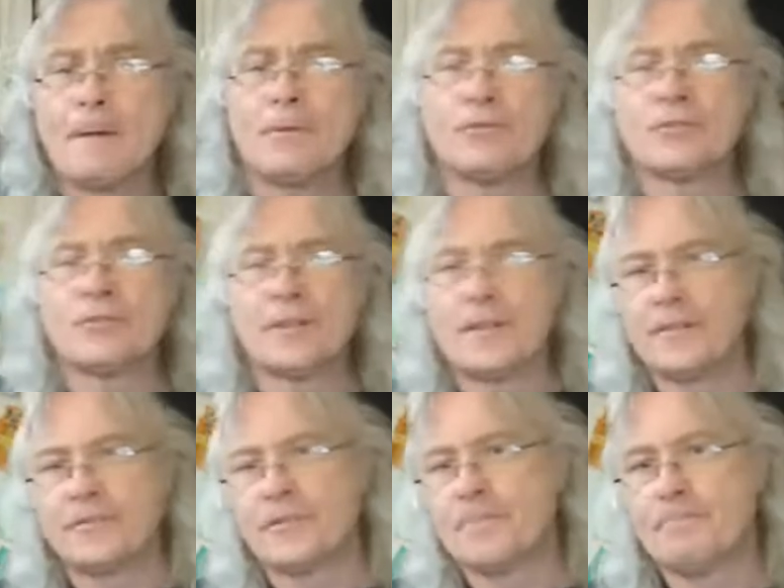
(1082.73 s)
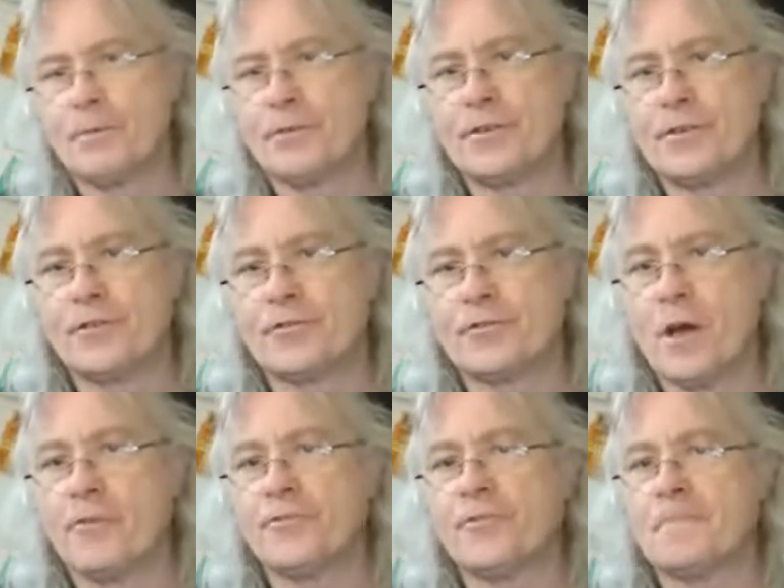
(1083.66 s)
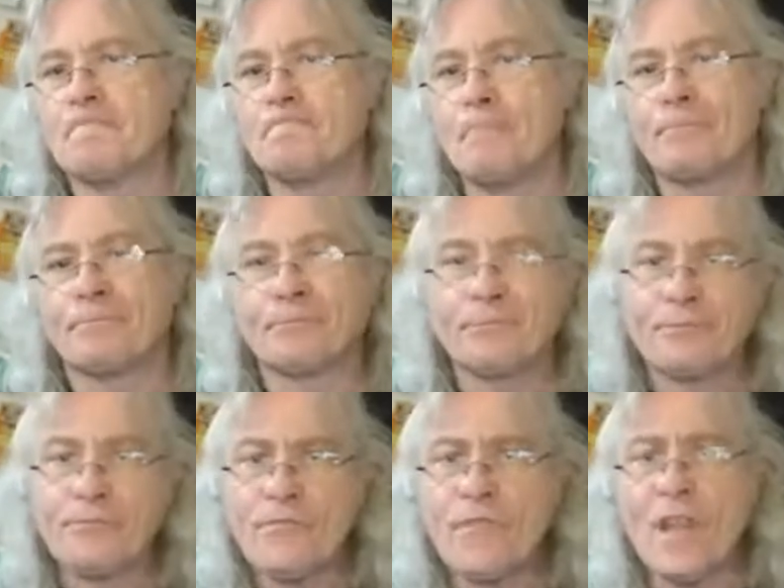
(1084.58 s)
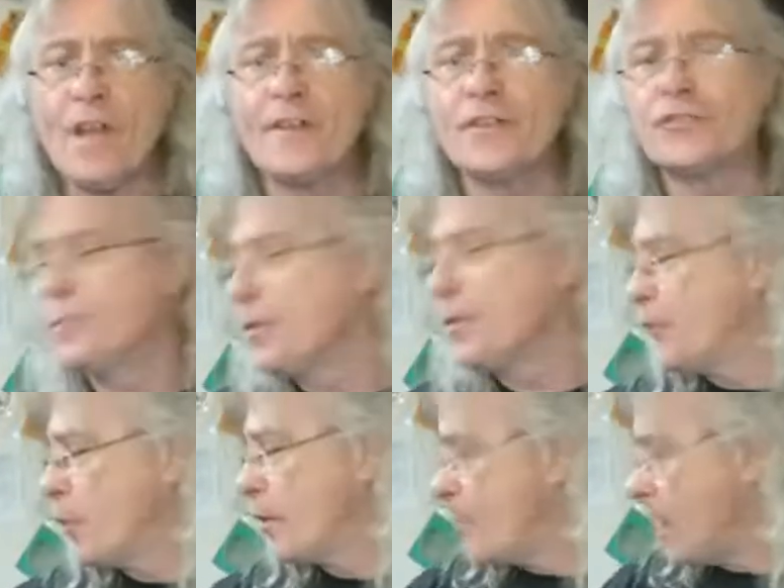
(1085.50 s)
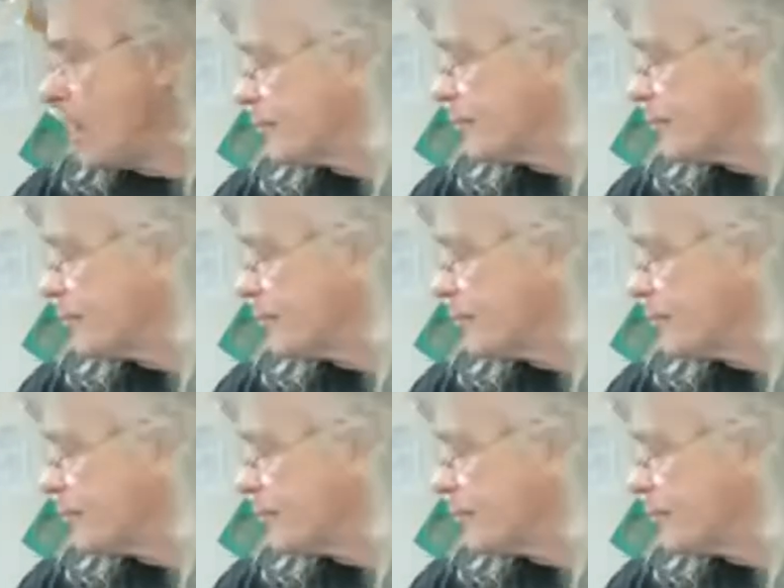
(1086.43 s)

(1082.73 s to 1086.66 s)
he was going to get into building guitars, and this is before we bought the